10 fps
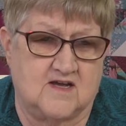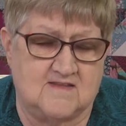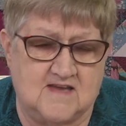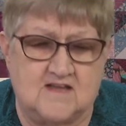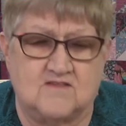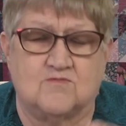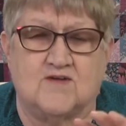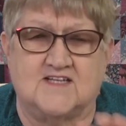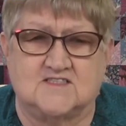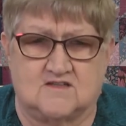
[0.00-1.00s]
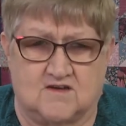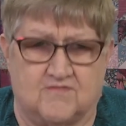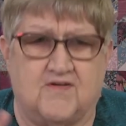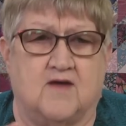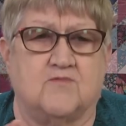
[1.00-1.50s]
And then the rest of their
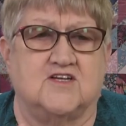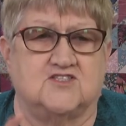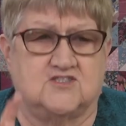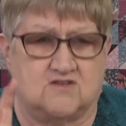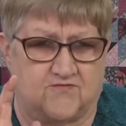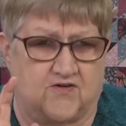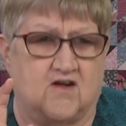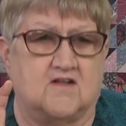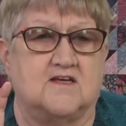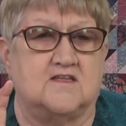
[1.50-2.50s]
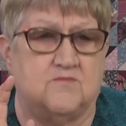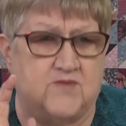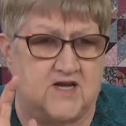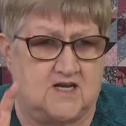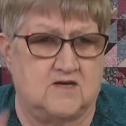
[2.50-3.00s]
fabric should fall in the
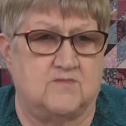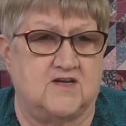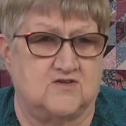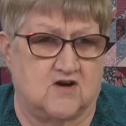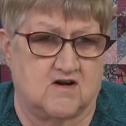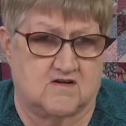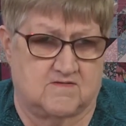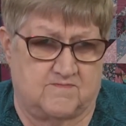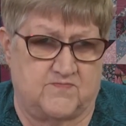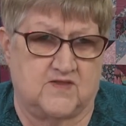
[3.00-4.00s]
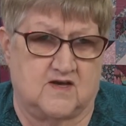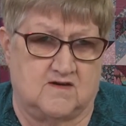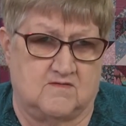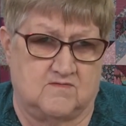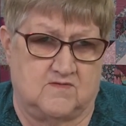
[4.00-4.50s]
medium and dark uh,